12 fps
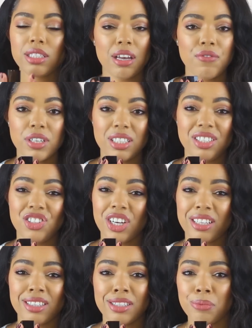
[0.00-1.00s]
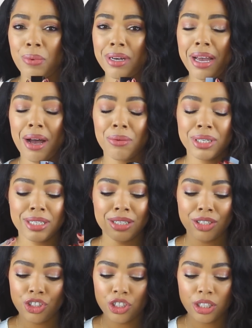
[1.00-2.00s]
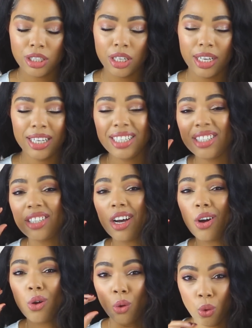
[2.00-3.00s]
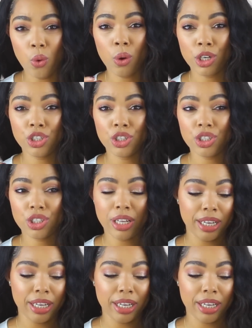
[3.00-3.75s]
definitely check this one out. It is just, it is gorgeous.